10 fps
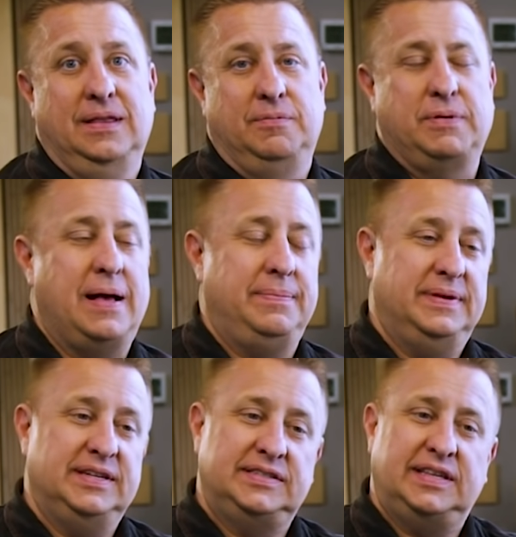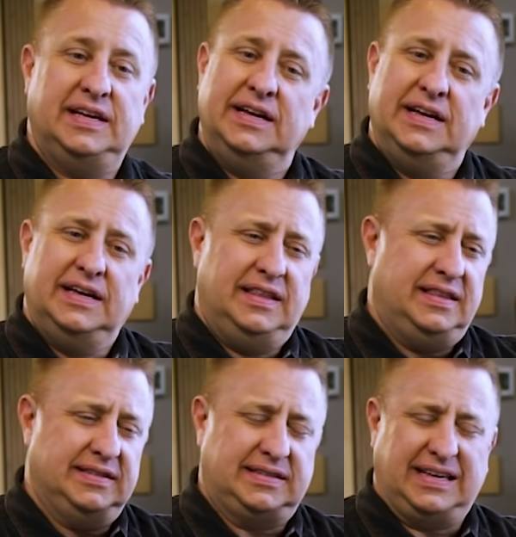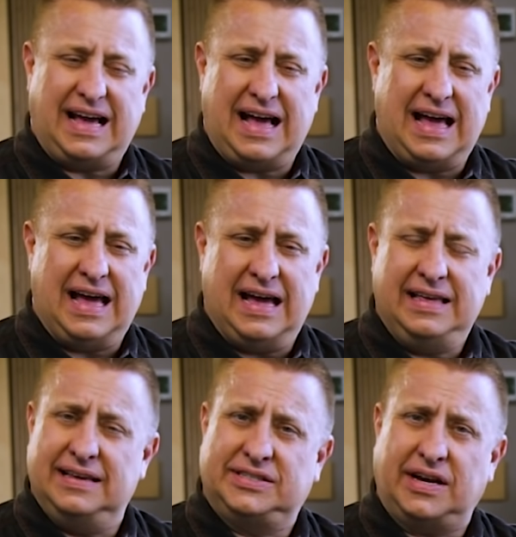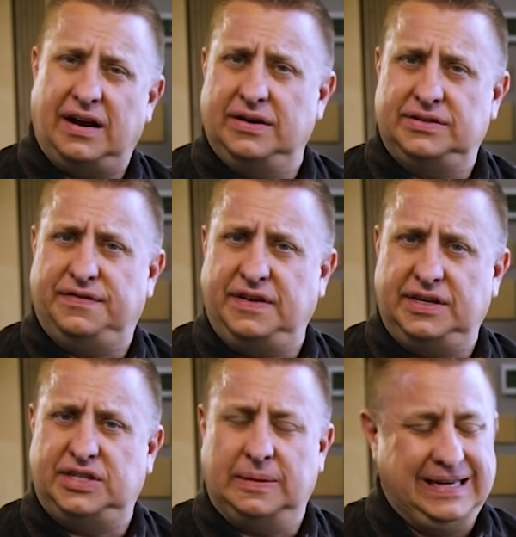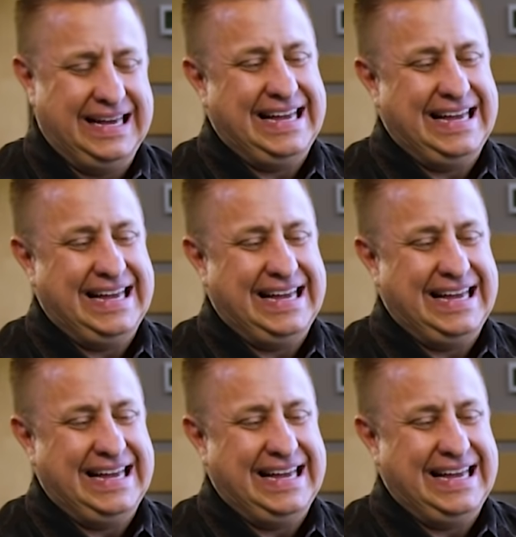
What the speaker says: The problem is that this guy in charge of Egypt,